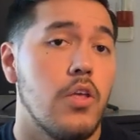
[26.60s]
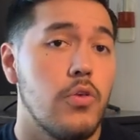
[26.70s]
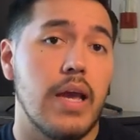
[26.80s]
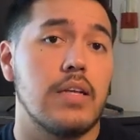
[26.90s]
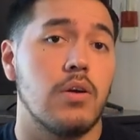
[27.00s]

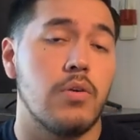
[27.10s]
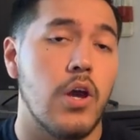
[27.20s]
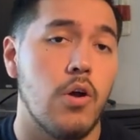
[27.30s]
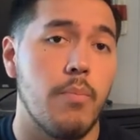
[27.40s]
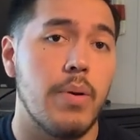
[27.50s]
You guys don't
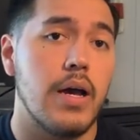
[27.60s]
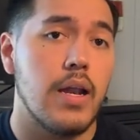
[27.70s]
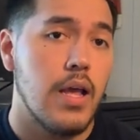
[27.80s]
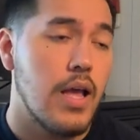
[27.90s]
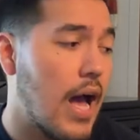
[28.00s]
know,
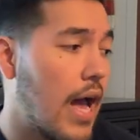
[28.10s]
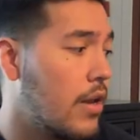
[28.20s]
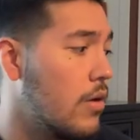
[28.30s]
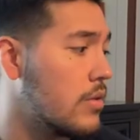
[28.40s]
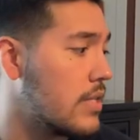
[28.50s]
but I
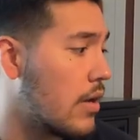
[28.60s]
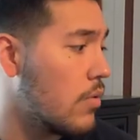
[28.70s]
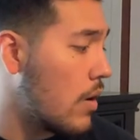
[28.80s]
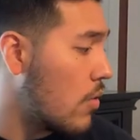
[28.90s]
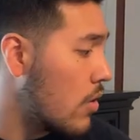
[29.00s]
know
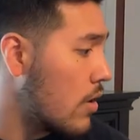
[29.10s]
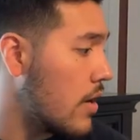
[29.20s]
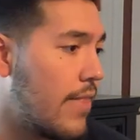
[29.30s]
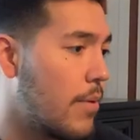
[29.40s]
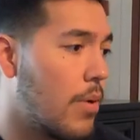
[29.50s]
exactly what I
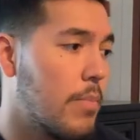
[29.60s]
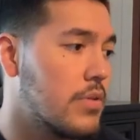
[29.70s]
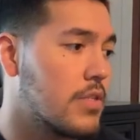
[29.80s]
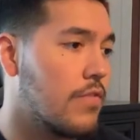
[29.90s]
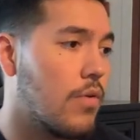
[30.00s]
ordered. And the
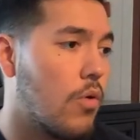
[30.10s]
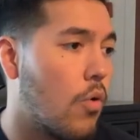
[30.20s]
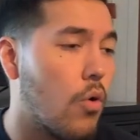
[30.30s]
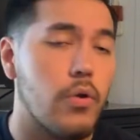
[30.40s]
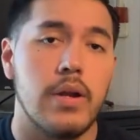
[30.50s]
purpose of
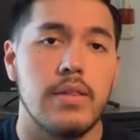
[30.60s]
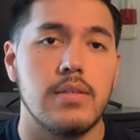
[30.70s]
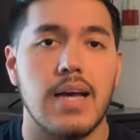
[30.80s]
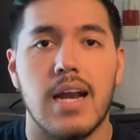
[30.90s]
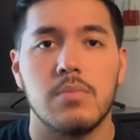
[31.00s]
ordering
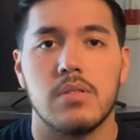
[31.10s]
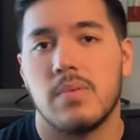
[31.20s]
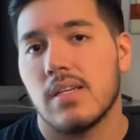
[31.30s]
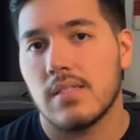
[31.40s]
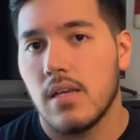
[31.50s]
these items is
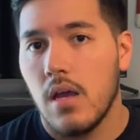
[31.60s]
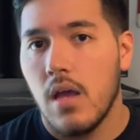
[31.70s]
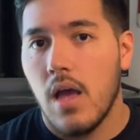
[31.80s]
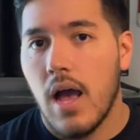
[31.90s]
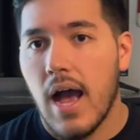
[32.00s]
because
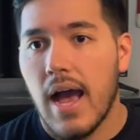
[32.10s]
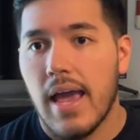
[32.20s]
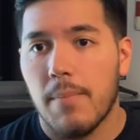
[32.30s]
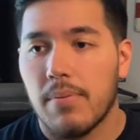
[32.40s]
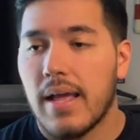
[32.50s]

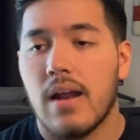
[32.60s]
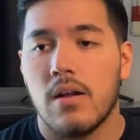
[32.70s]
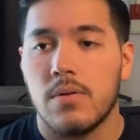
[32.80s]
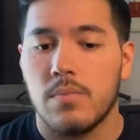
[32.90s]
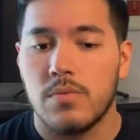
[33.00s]
I plan
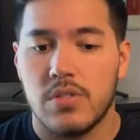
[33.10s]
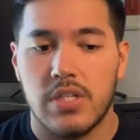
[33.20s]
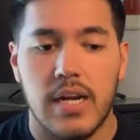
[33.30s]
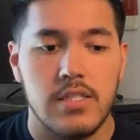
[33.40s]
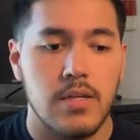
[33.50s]
on
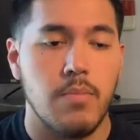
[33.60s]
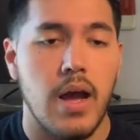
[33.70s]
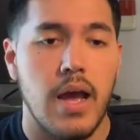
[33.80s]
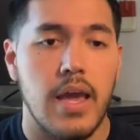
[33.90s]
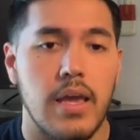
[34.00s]
changing
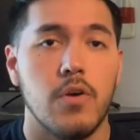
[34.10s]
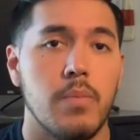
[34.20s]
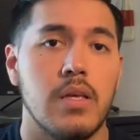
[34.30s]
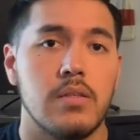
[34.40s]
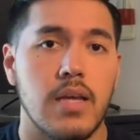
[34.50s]
my
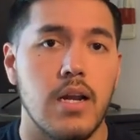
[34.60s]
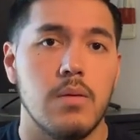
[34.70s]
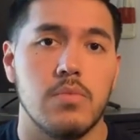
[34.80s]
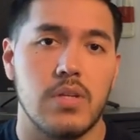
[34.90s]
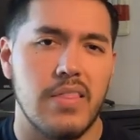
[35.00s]
filming
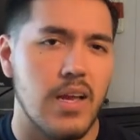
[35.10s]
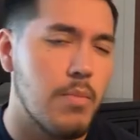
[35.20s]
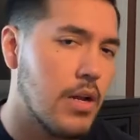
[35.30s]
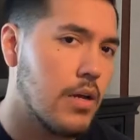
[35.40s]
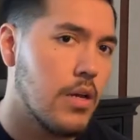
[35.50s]
setup. So I think I'm
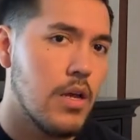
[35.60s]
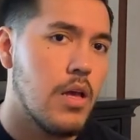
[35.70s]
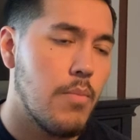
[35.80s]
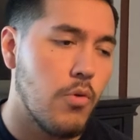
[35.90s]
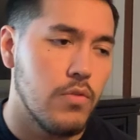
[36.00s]
gonna
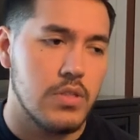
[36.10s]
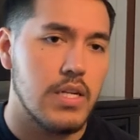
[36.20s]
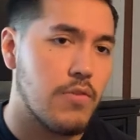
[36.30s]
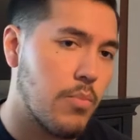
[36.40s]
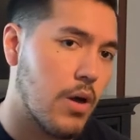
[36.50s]
move to a
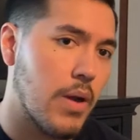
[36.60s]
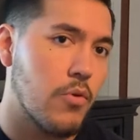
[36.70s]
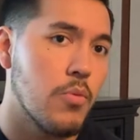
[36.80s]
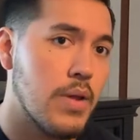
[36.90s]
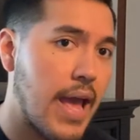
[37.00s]
different part of my
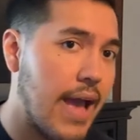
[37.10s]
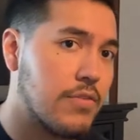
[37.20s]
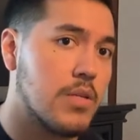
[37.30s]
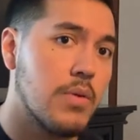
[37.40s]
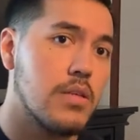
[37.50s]
room and have
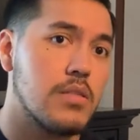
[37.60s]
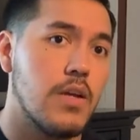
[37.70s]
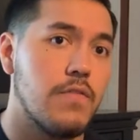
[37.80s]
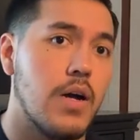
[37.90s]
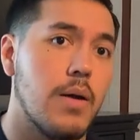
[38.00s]
some of this
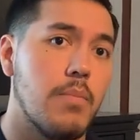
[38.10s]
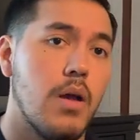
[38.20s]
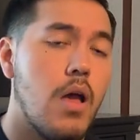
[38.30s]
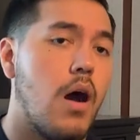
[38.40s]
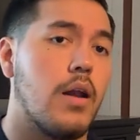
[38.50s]
stuff up
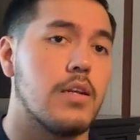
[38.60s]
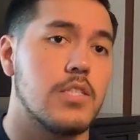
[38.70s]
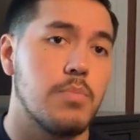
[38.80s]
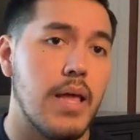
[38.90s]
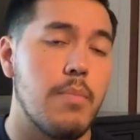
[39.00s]
on
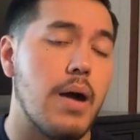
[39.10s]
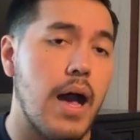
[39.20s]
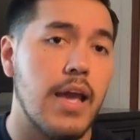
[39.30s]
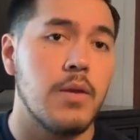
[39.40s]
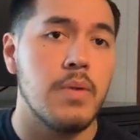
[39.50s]
display
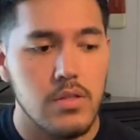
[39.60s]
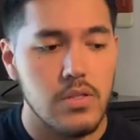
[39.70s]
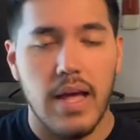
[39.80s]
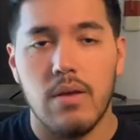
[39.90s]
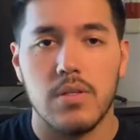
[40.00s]
behind me.
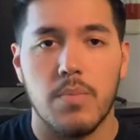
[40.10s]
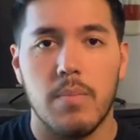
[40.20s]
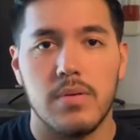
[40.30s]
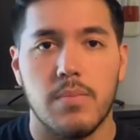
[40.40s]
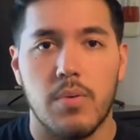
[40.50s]
So that was the
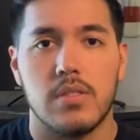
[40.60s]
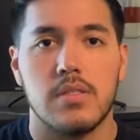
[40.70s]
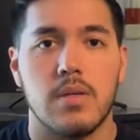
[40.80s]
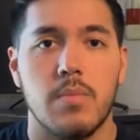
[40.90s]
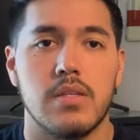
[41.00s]
purpose of
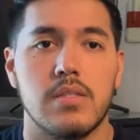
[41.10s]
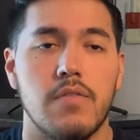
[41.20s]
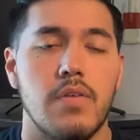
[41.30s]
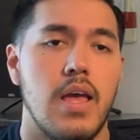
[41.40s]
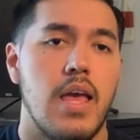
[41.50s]
purchasing some of this
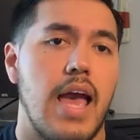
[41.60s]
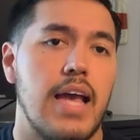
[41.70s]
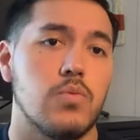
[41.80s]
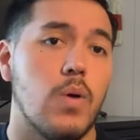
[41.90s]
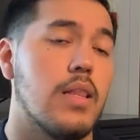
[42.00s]
stuff,
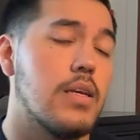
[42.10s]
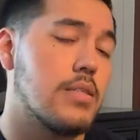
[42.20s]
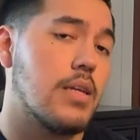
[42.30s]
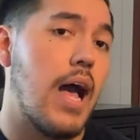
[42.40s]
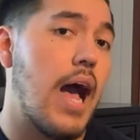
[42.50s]
as well
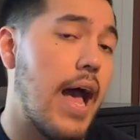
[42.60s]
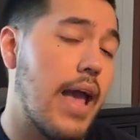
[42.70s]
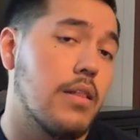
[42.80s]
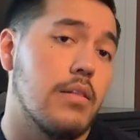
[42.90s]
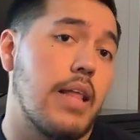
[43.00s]
as
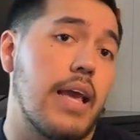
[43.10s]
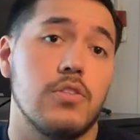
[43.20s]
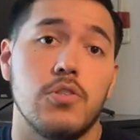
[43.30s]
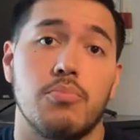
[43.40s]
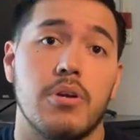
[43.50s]
I like
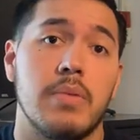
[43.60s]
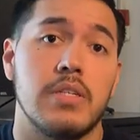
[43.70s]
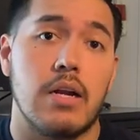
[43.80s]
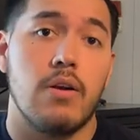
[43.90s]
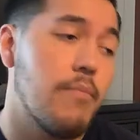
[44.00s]
Supreme in
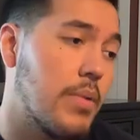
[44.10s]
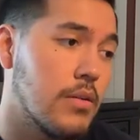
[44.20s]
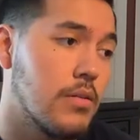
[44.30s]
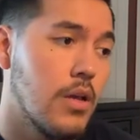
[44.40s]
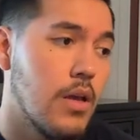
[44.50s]
general. I've
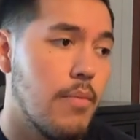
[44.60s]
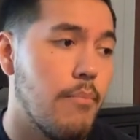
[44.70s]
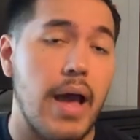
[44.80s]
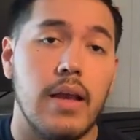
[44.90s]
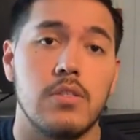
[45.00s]
been
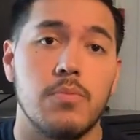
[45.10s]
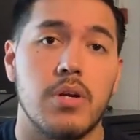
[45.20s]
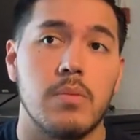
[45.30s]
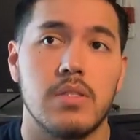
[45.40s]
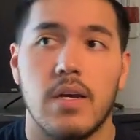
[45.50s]
buying
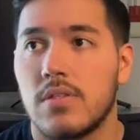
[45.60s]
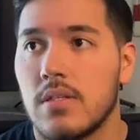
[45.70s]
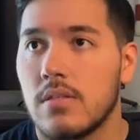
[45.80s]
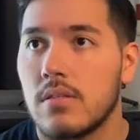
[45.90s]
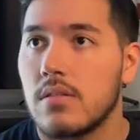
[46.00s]
Supreme stuff
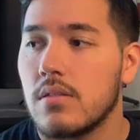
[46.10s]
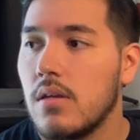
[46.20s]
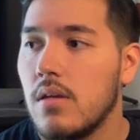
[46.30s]
since